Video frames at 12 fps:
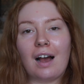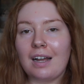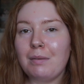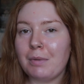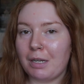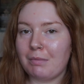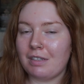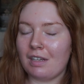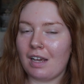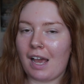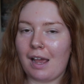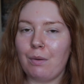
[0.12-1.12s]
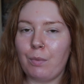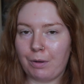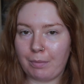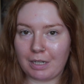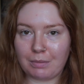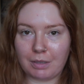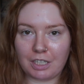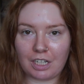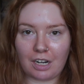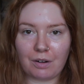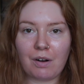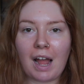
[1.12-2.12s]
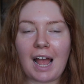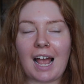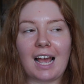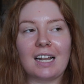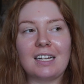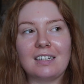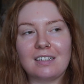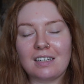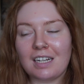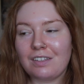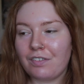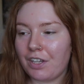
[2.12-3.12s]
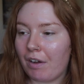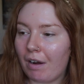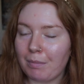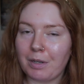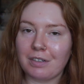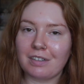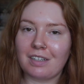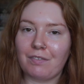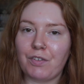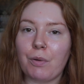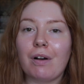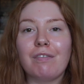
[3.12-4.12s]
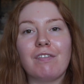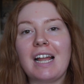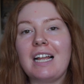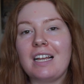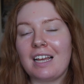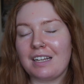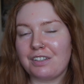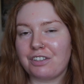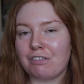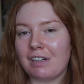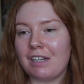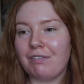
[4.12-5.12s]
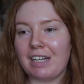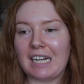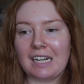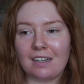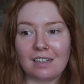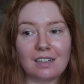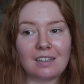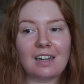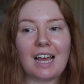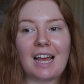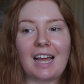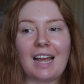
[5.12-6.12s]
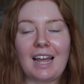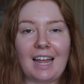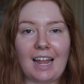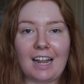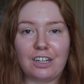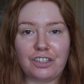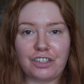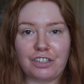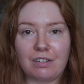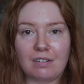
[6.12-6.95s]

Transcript: Hi, my name is EK, welcome back to my channel, and in today's video I'm going to give you a vague history of England-ish.